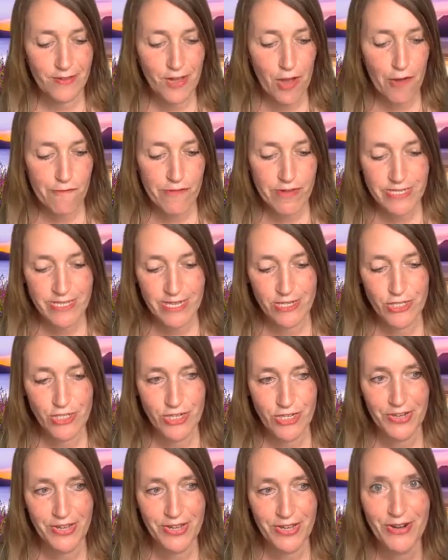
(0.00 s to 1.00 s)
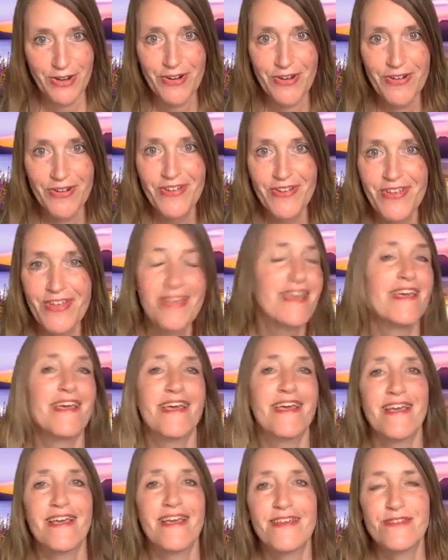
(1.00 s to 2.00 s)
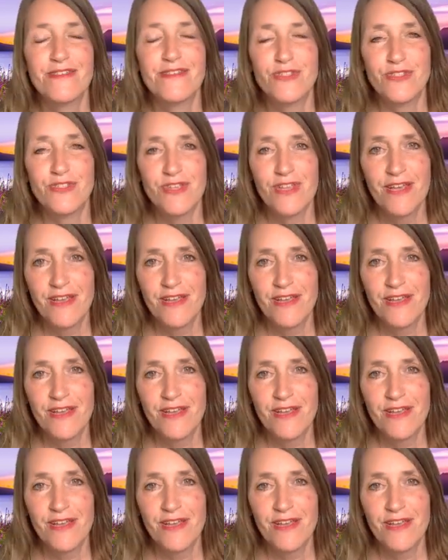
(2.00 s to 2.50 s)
conversation here is